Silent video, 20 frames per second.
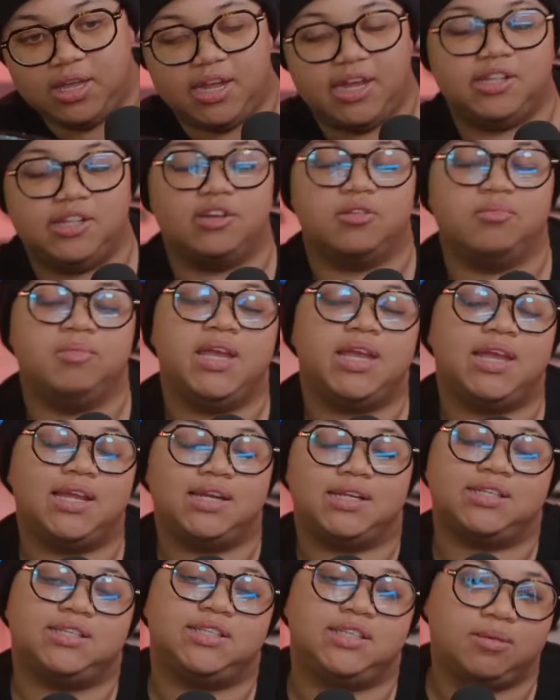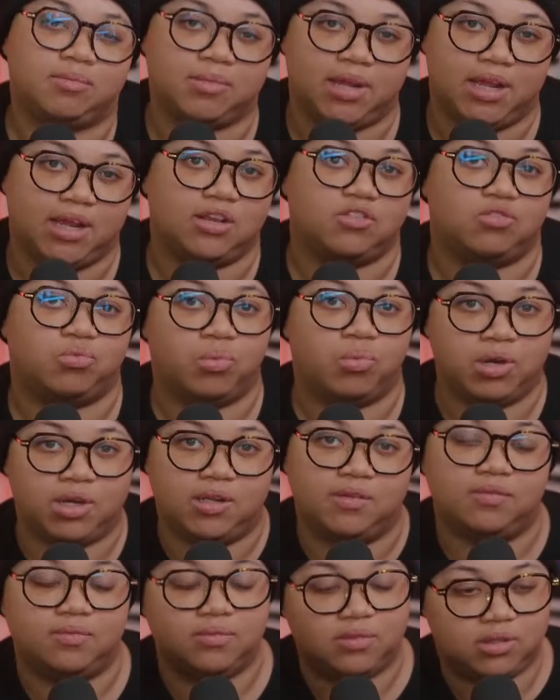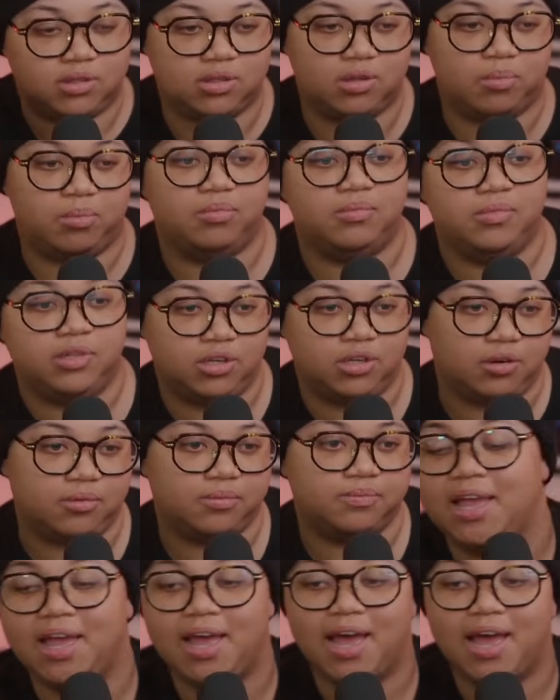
and they're making it seem like it's one of the, you know,